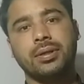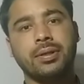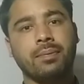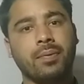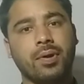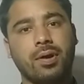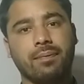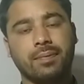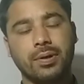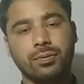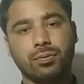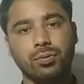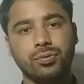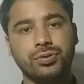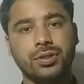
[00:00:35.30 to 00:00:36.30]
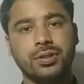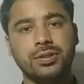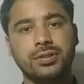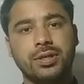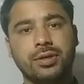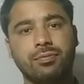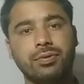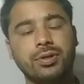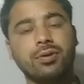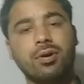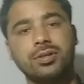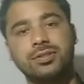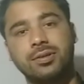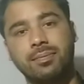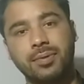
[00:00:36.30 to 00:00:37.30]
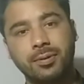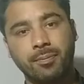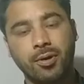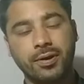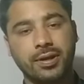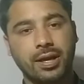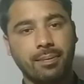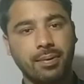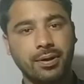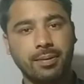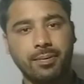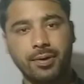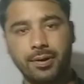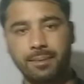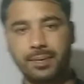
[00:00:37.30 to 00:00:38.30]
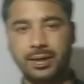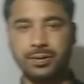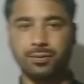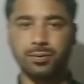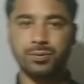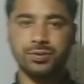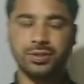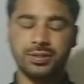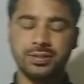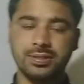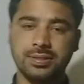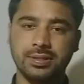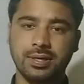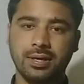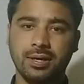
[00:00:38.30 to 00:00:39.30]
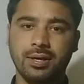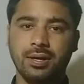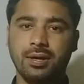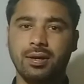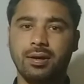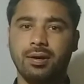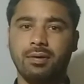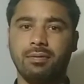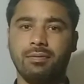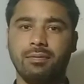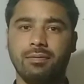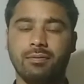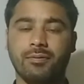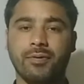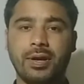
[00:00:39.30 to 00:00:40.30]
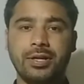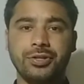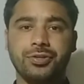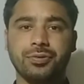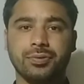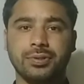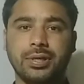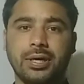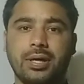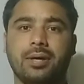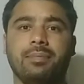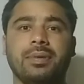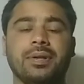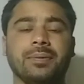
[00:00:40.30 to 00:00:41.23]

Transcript: number of conclusions, and we got some remarkable number of conclusions relative to the